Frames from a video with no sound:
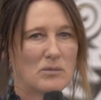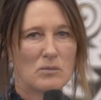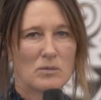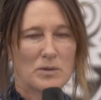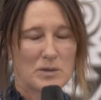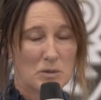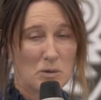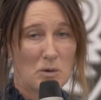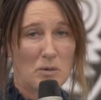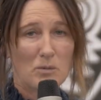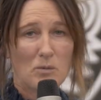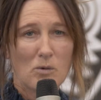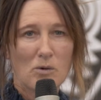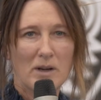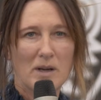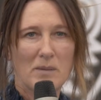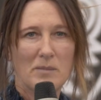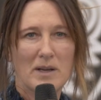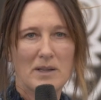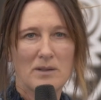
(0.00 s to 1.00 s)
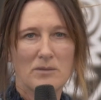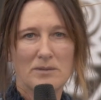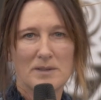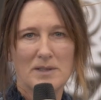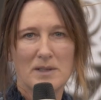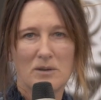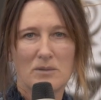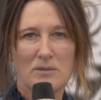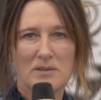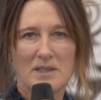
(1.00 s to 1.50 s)
stopped worrying about the
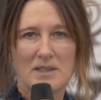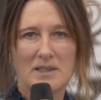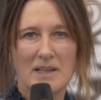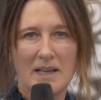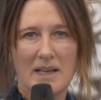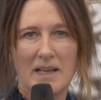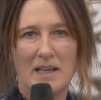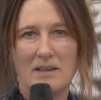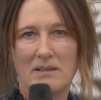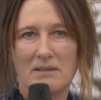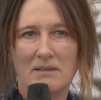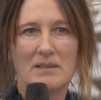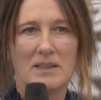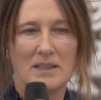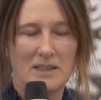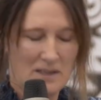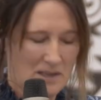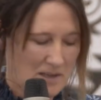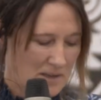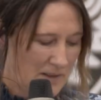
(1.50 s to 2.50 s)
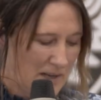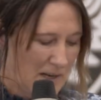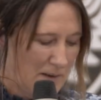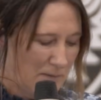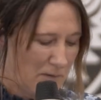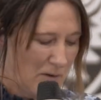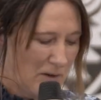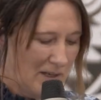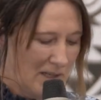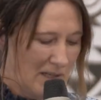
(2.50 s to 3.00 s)
results, they
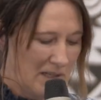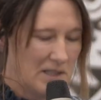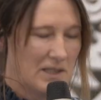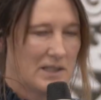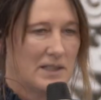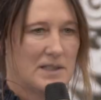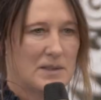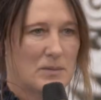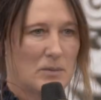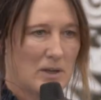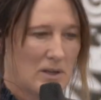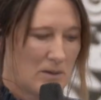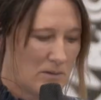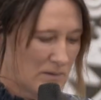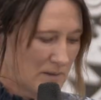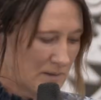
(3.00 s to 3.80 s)
finally did as well.